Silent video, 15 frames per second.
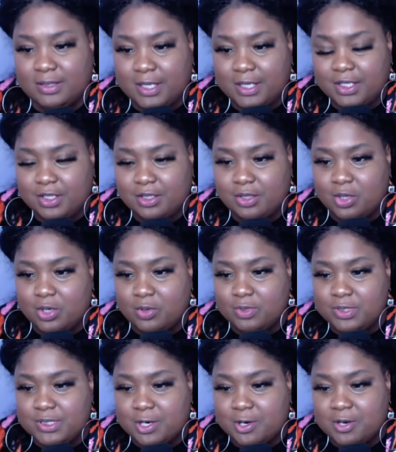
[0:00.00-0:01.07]
Thank you, Lord.
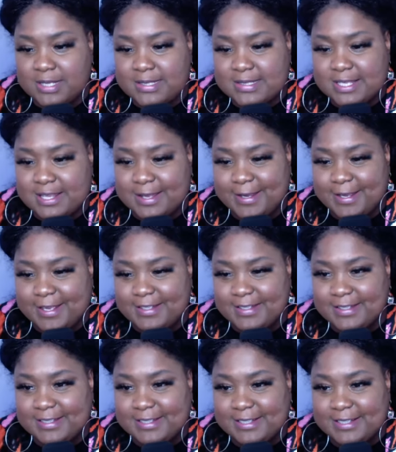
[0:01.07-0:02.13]
Return. I see that
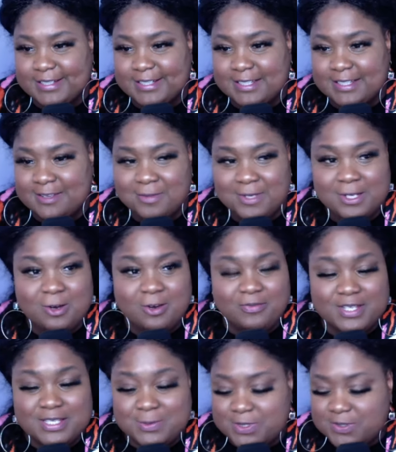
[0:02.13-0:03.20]
hand. Let me know
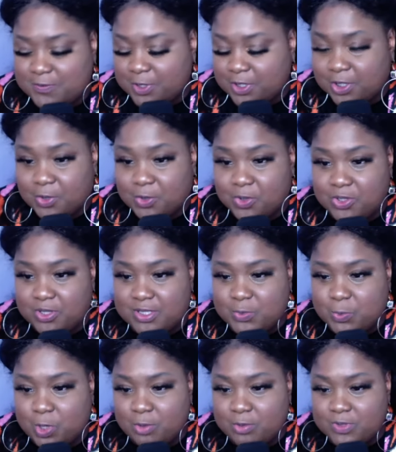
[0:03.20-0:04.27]
if this was for you.
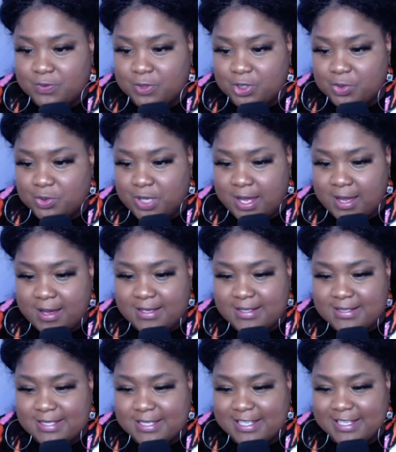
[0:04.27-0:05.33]
This word was for you
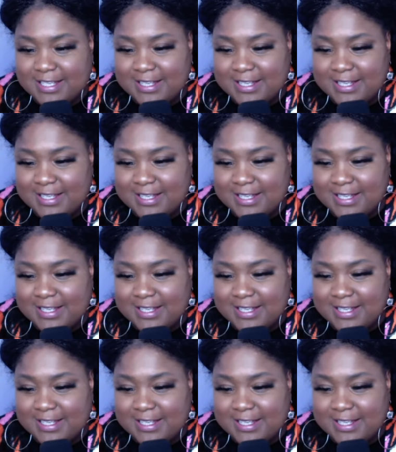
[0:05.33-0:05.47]
guys.